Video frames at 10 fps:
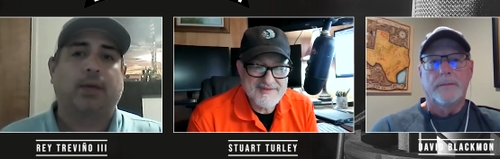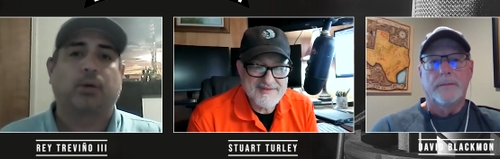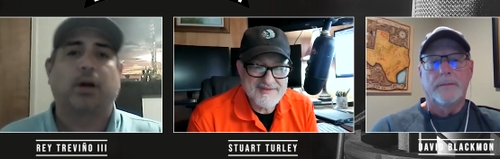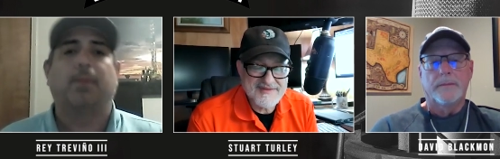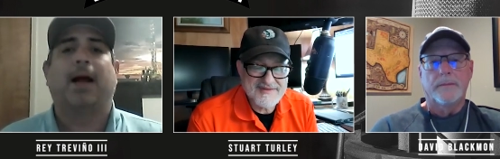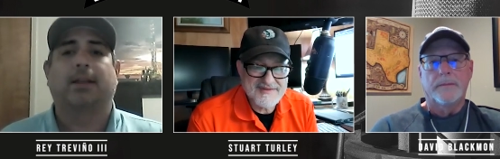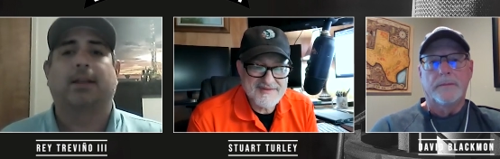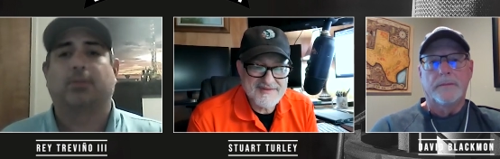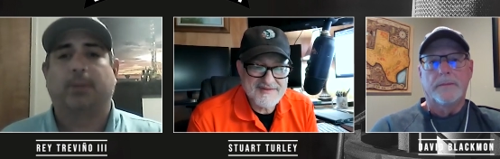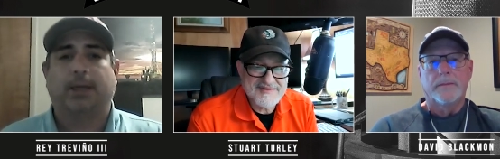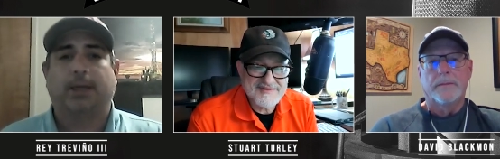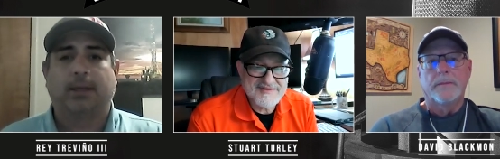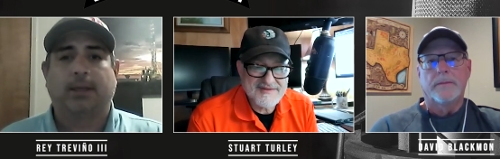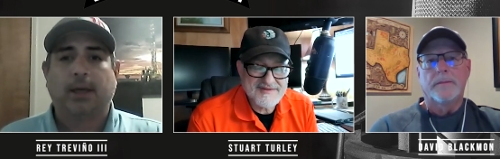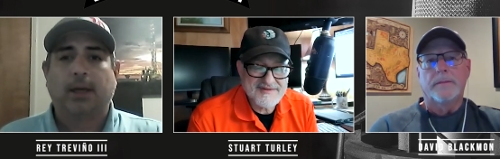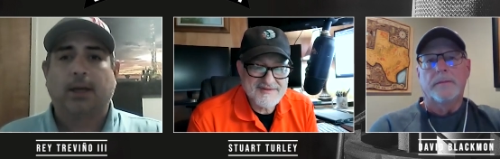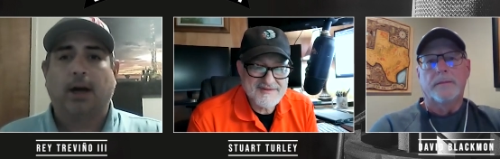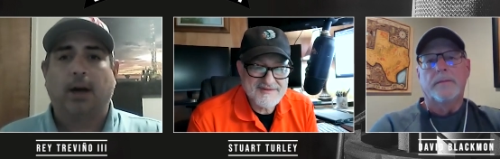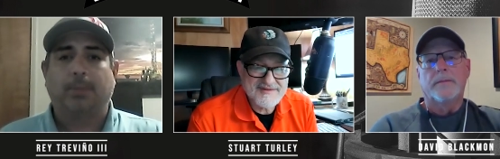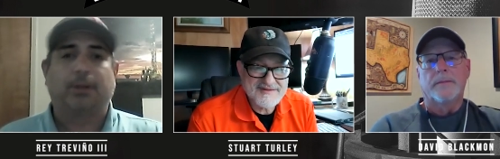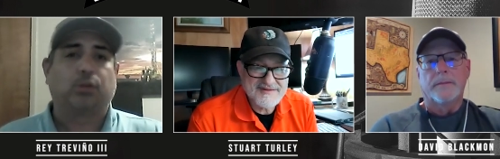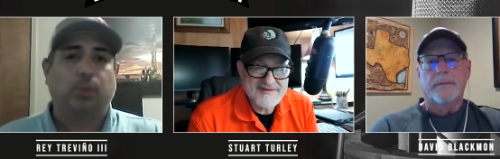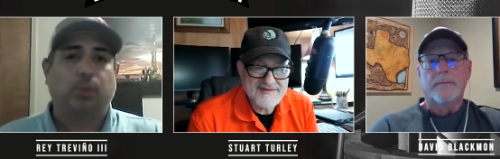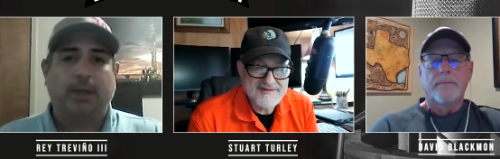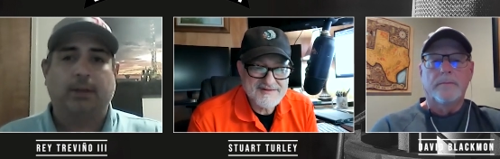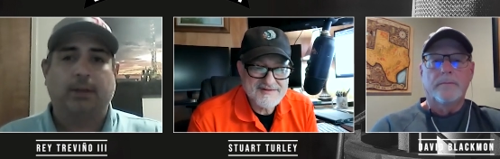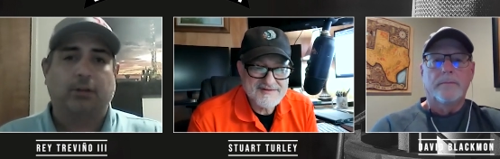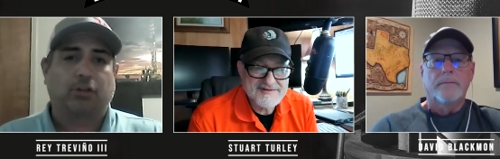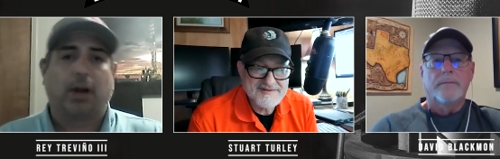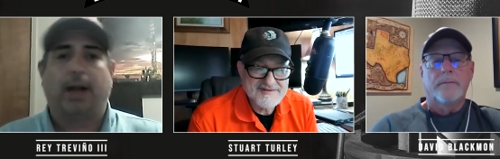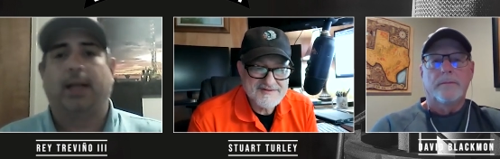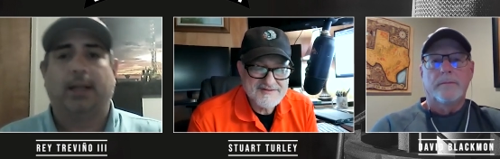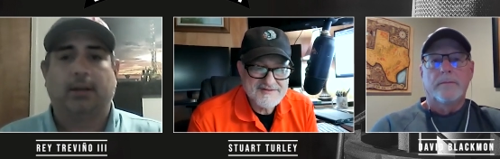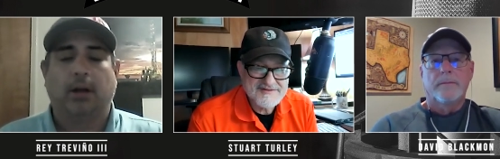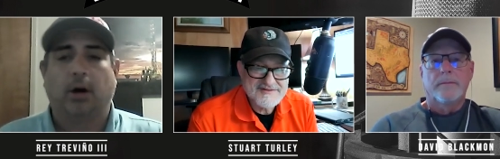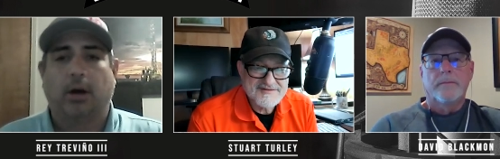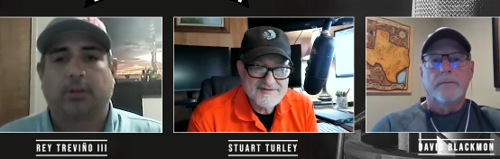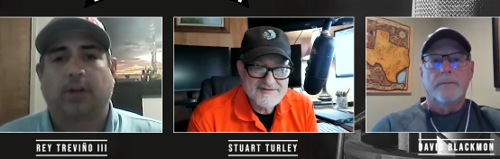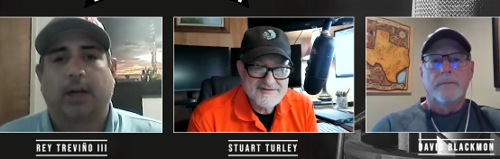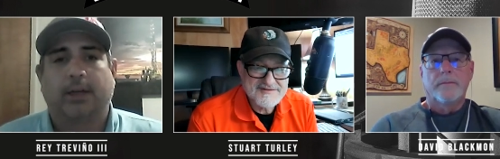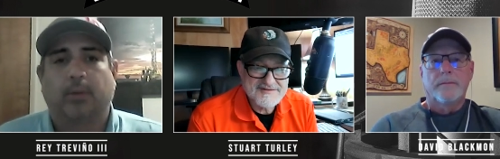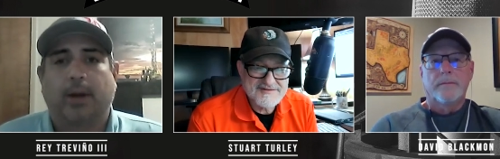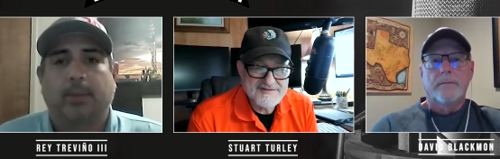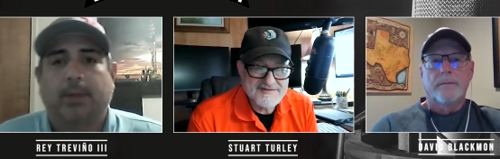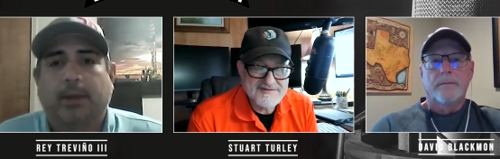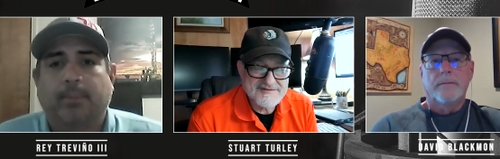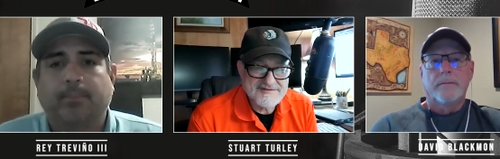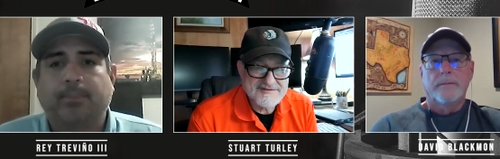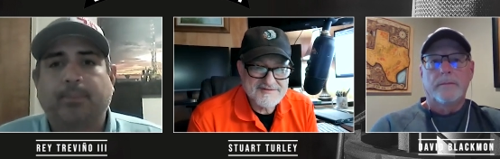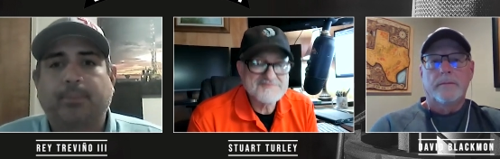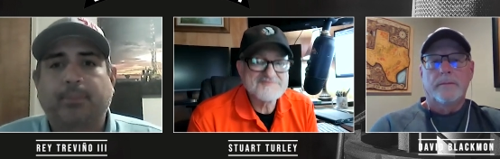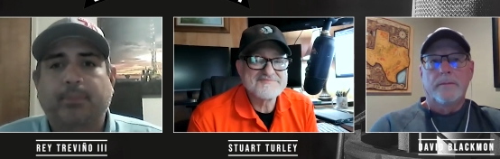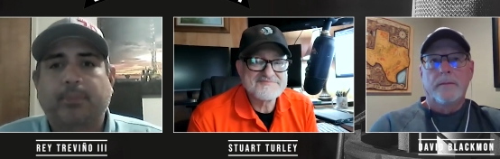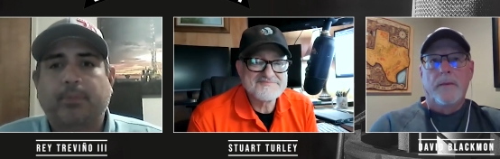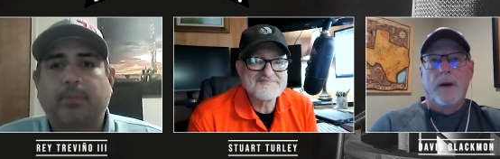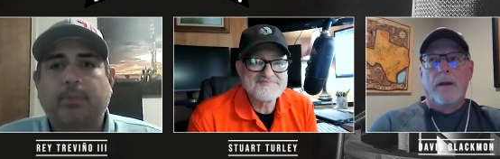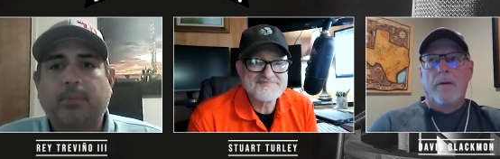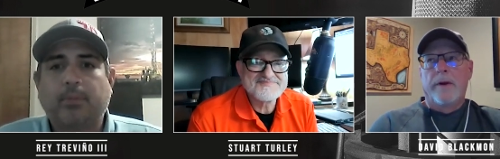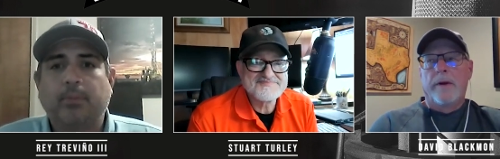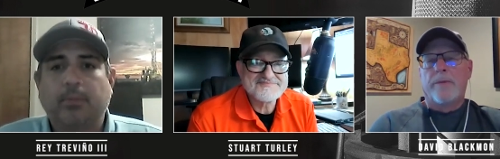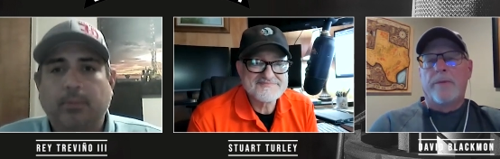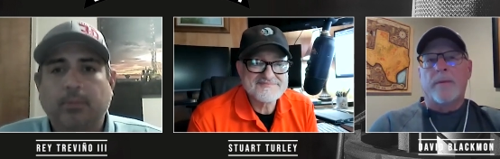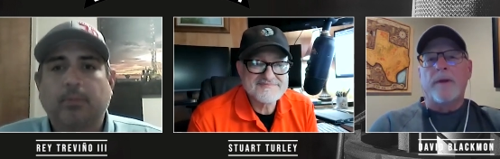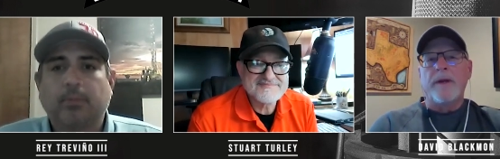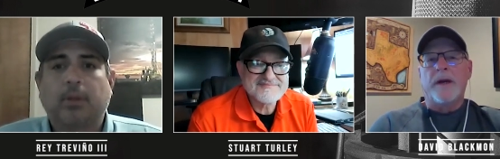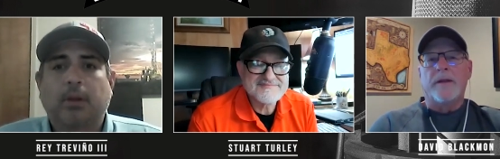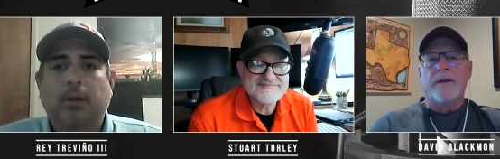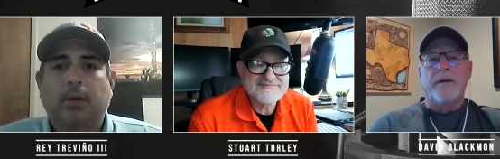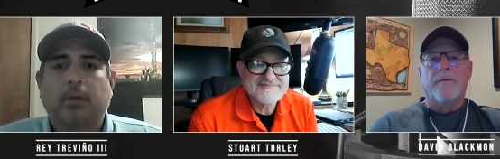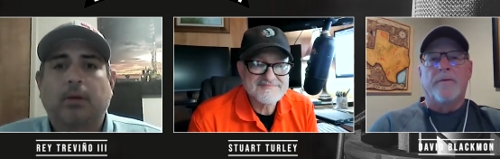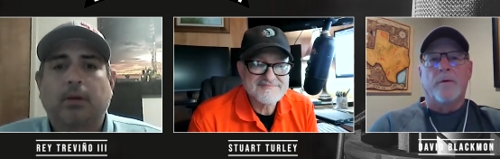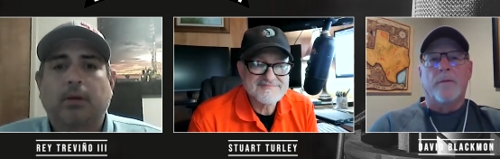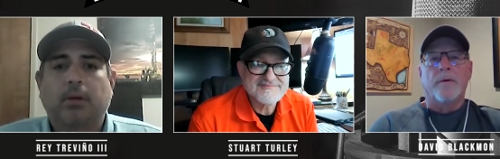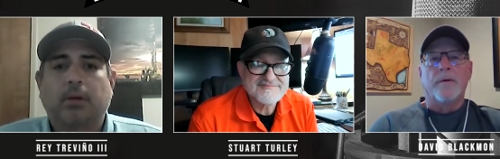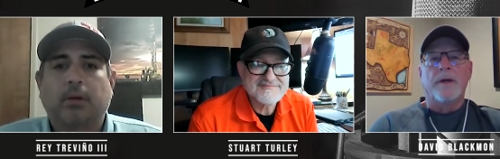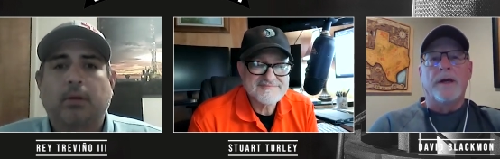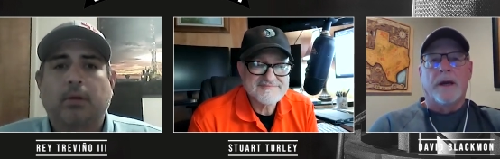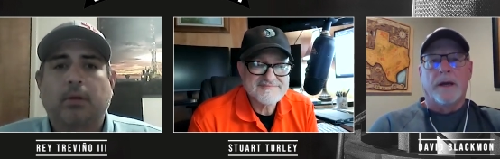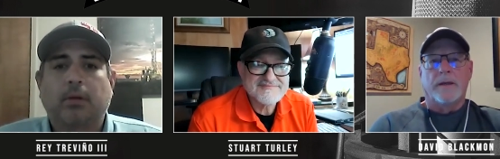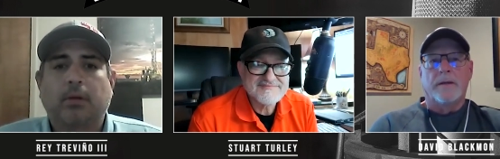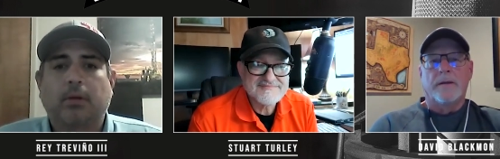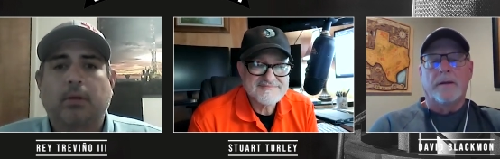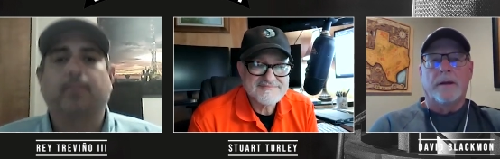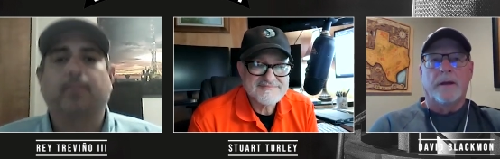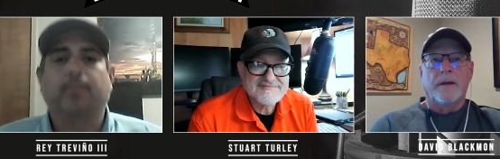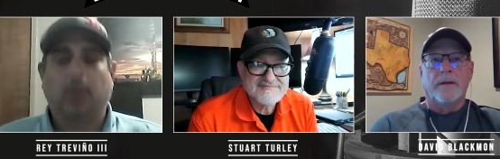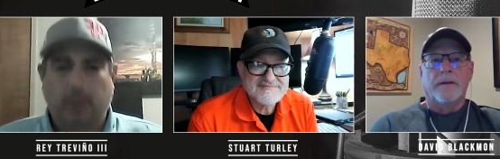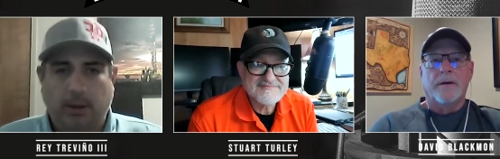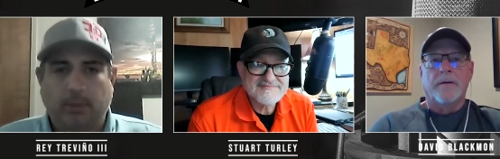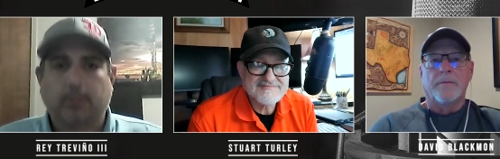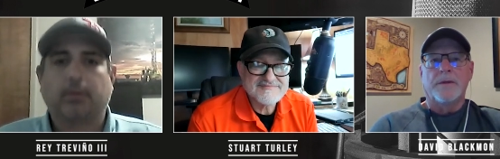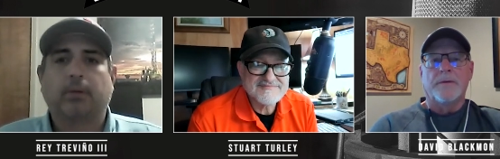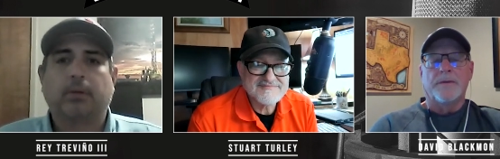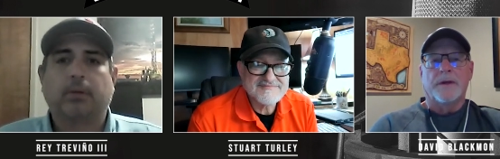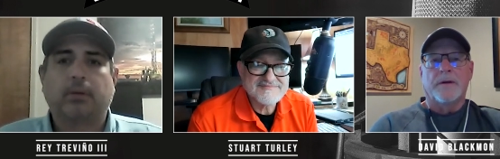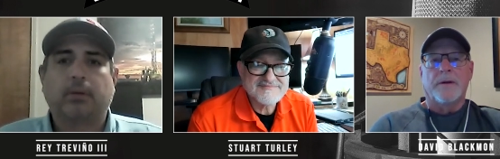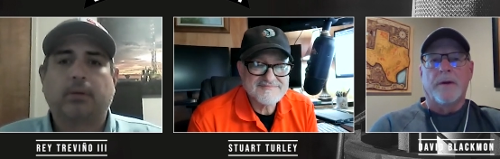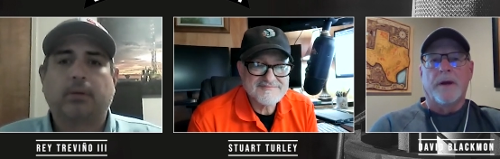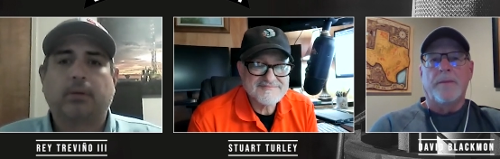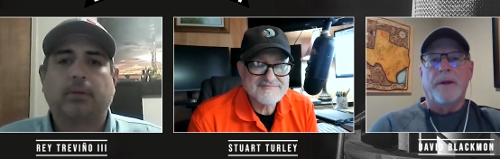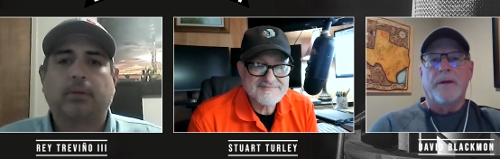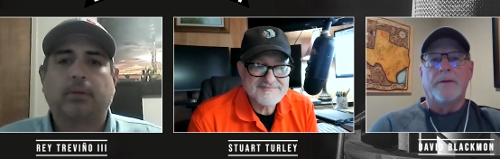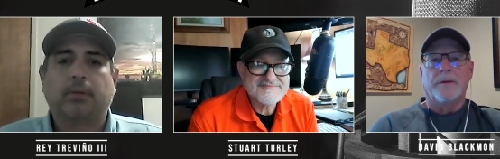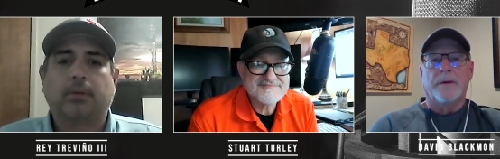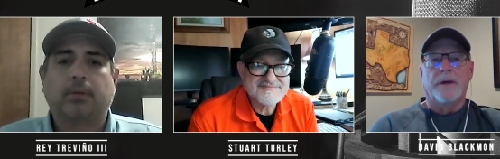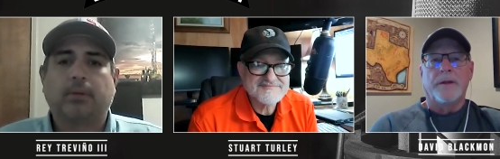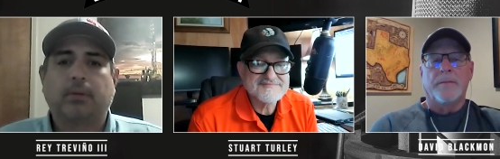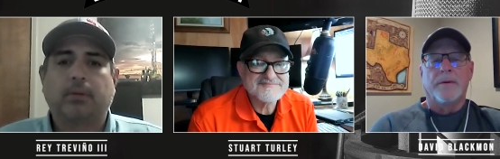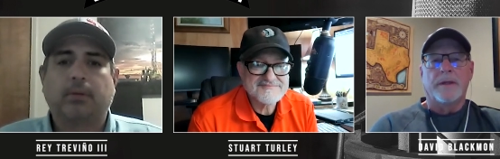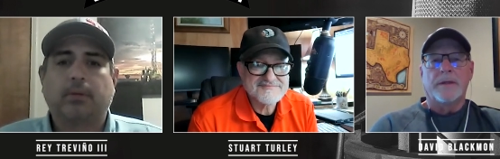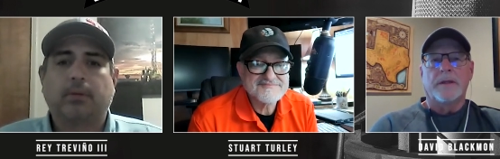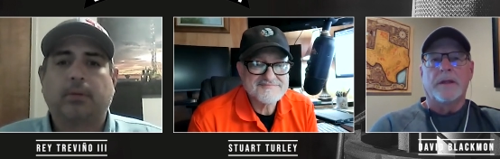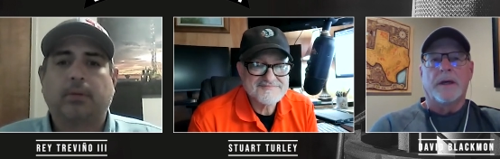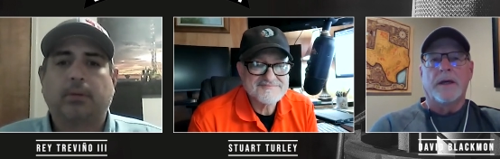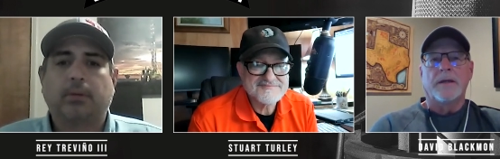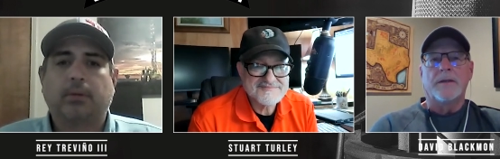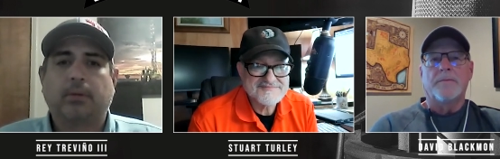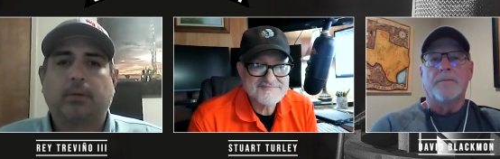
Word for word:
Speaker 1: will come out of this meeting uh, between China and uh, Saudi Arabia?
Speaker 2: Well, probably nothing formal yet uh, in terms of Saudi Arabia joining the BRICS alliance,